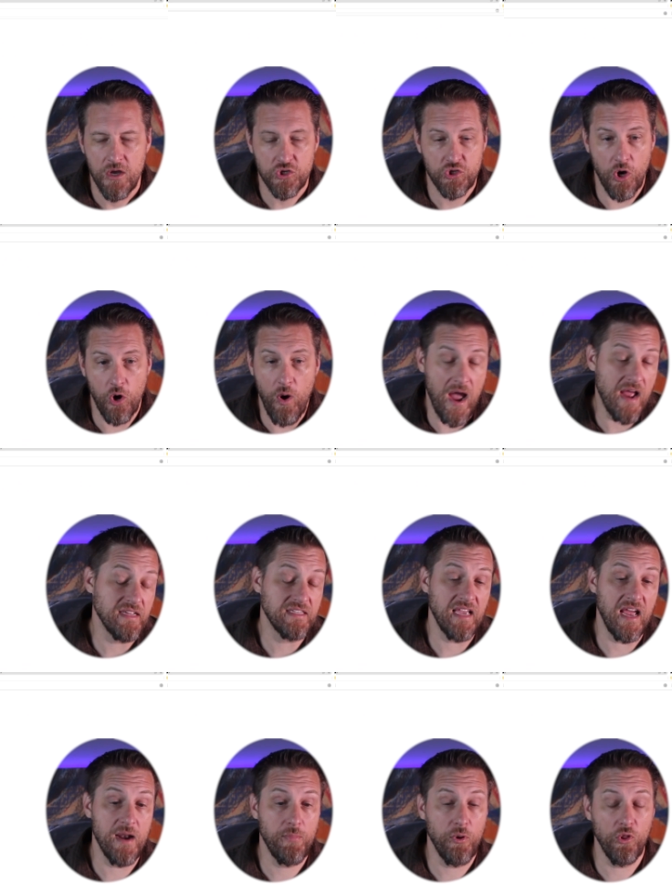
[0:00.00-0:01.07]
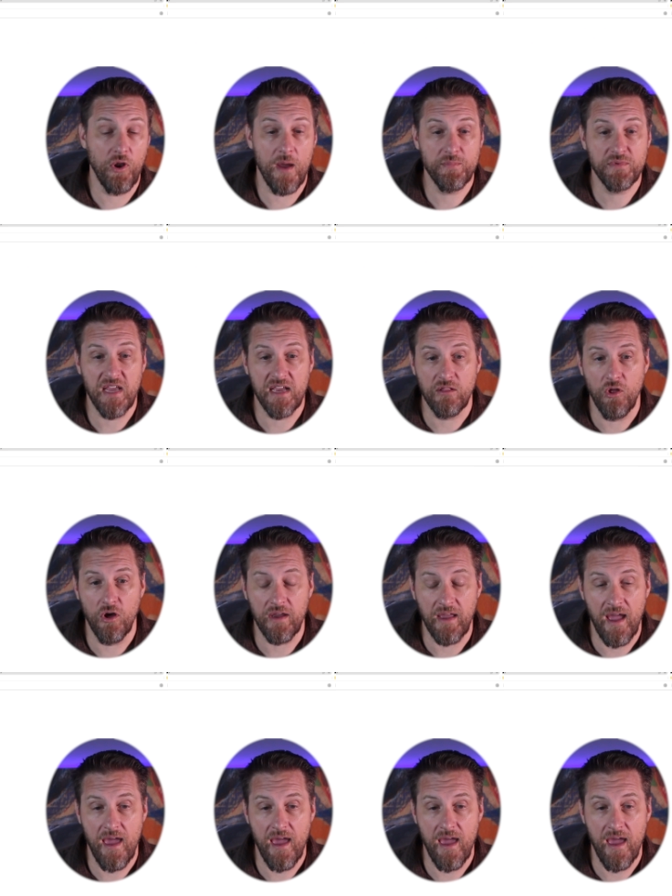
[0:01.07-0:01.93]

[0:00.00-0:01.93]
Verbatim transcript: So I decided to pull it up and take a look.